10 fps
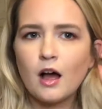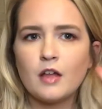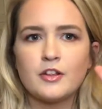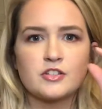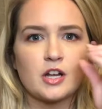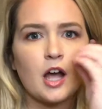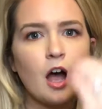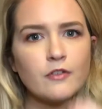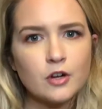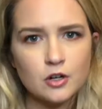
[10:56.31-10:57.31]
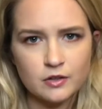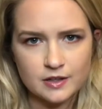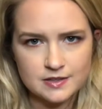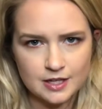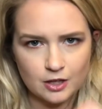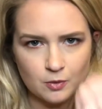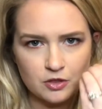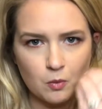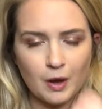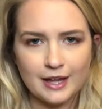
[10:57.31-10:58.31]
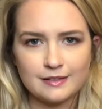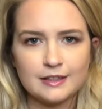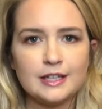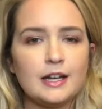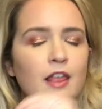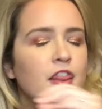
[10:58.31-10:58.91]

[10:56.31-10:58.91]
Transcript: There's a CoverGirl concealer with the white lid.